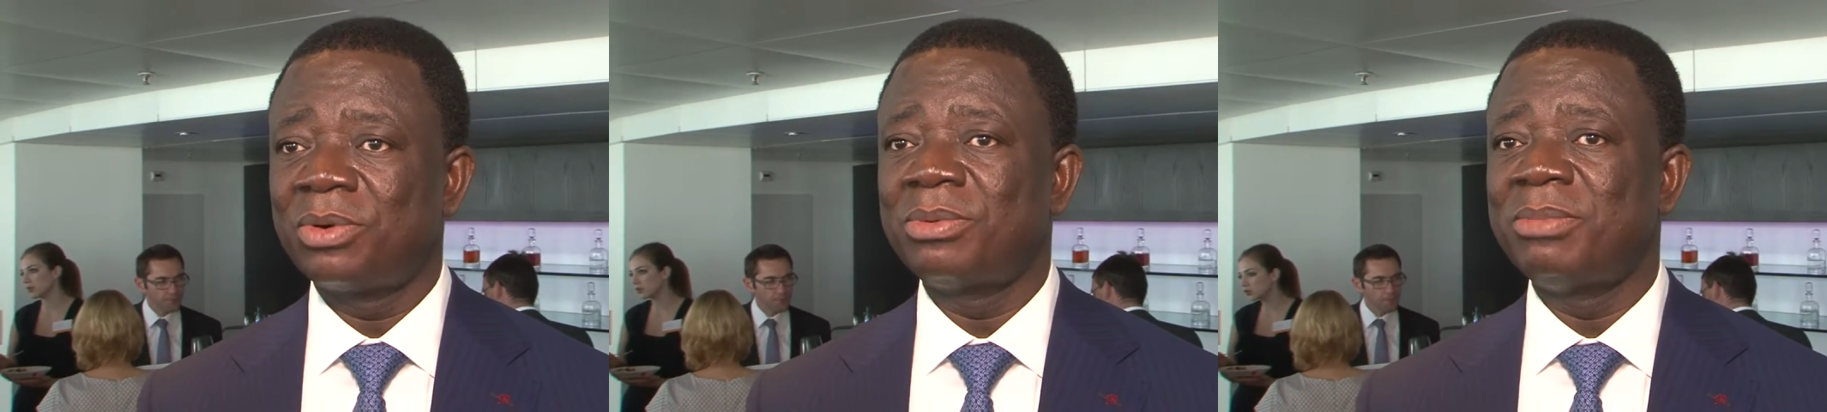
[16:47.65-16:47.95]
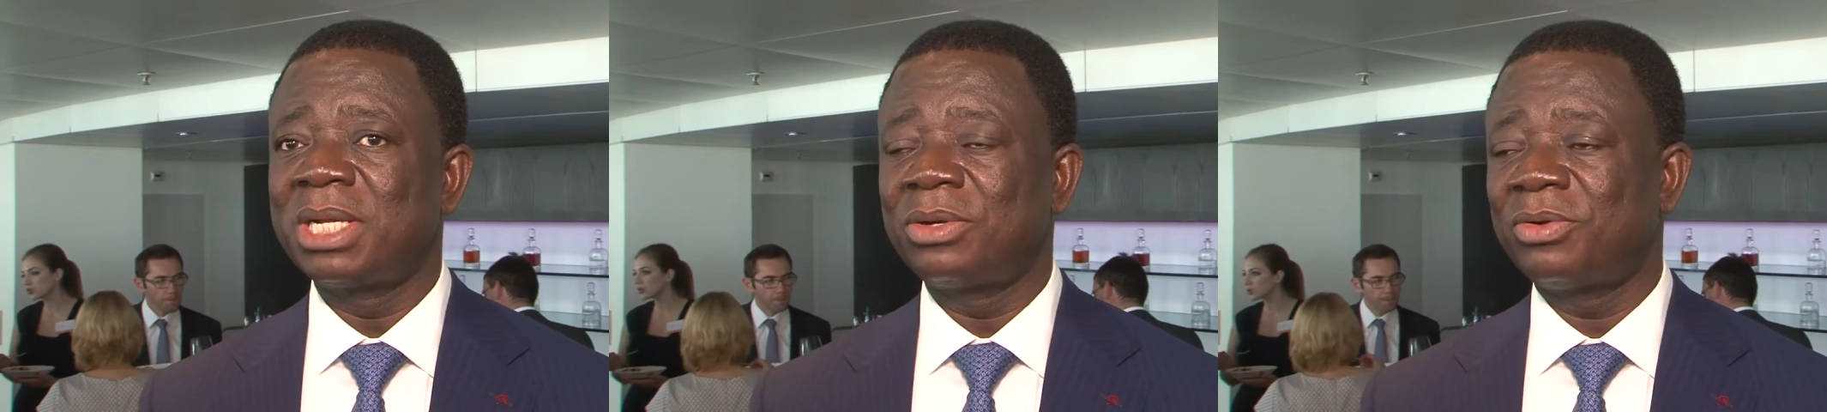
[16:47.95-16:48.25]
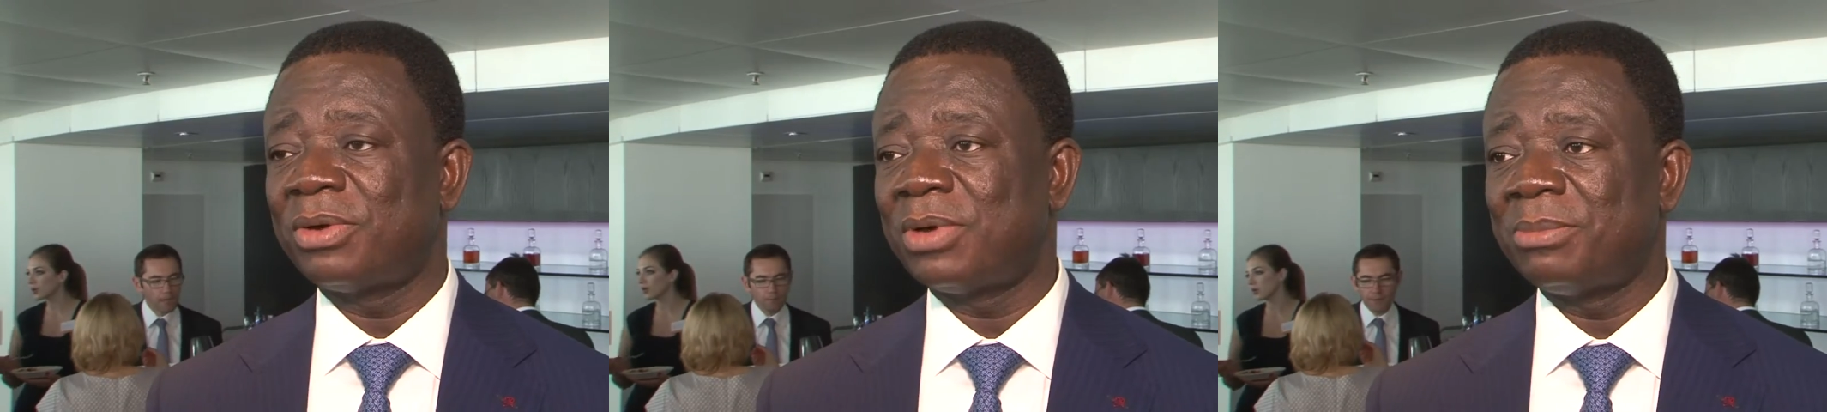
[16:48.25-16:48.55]
Speaker 1: we'll be making
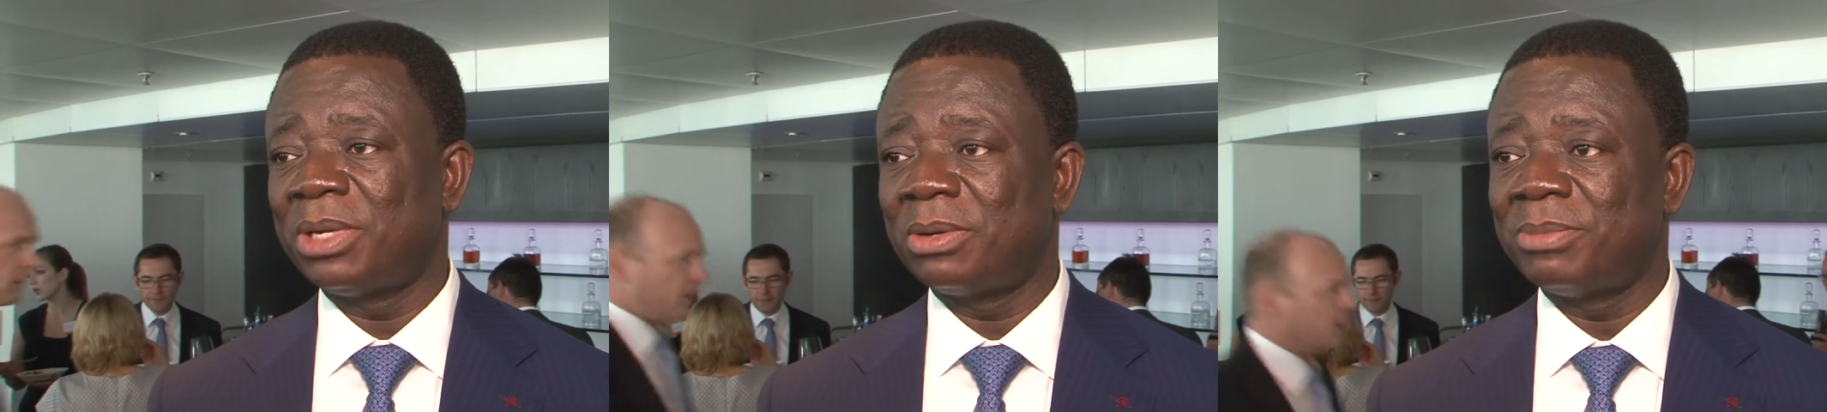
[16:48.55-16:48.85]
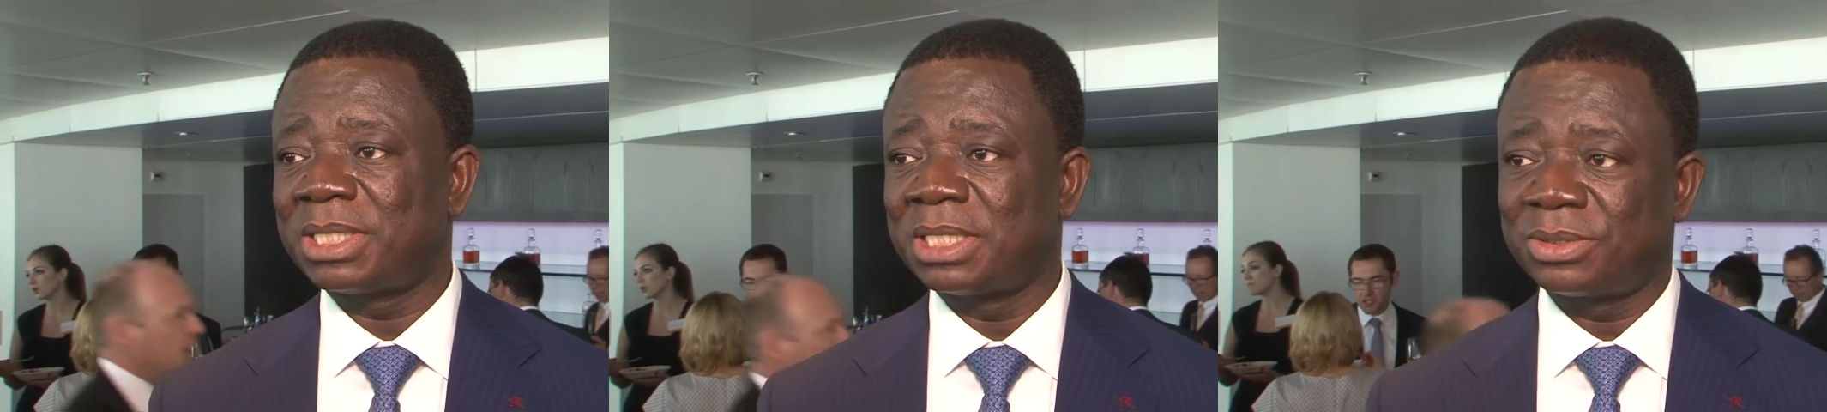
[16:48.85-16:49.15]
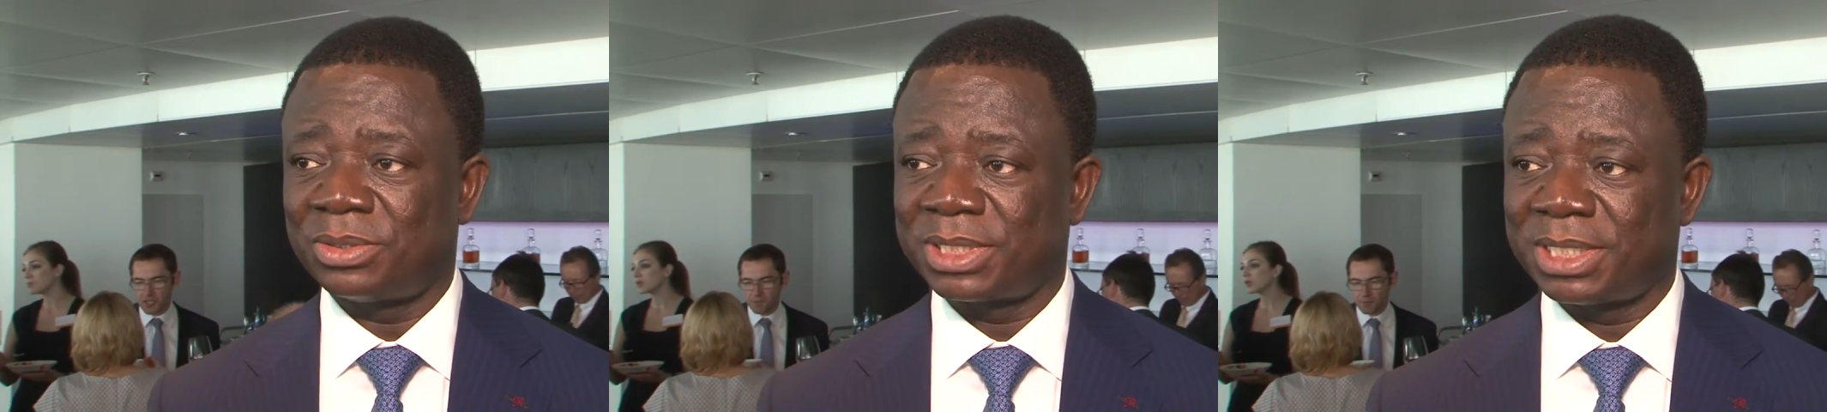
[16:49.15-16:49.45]
over 1 million
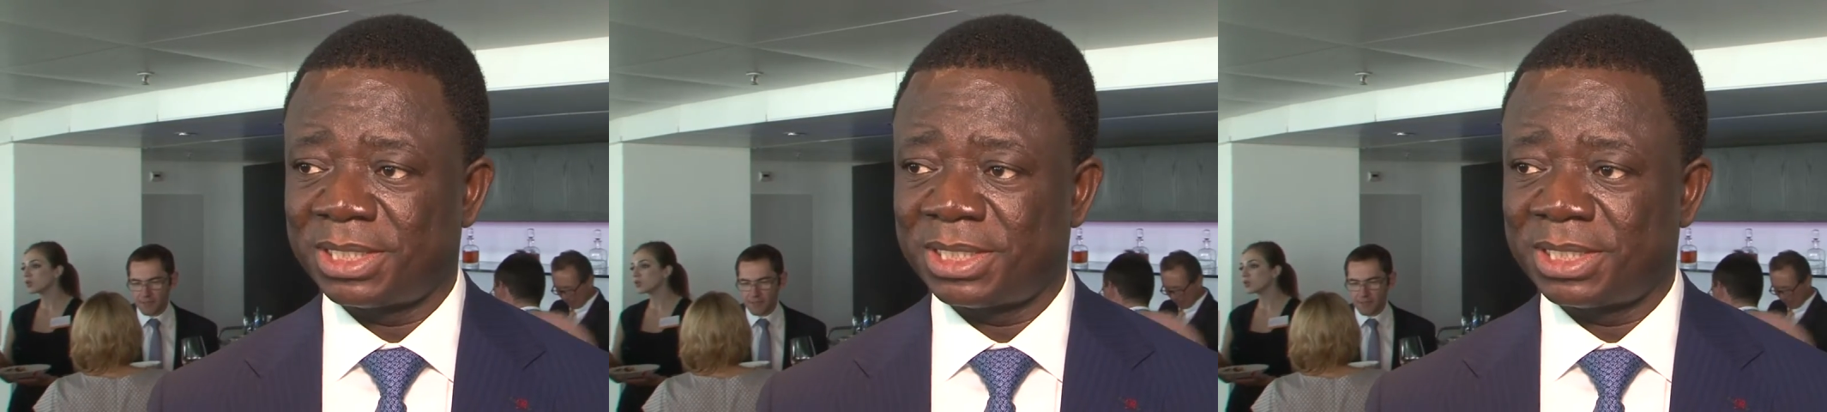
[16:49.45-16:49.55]
metric tons a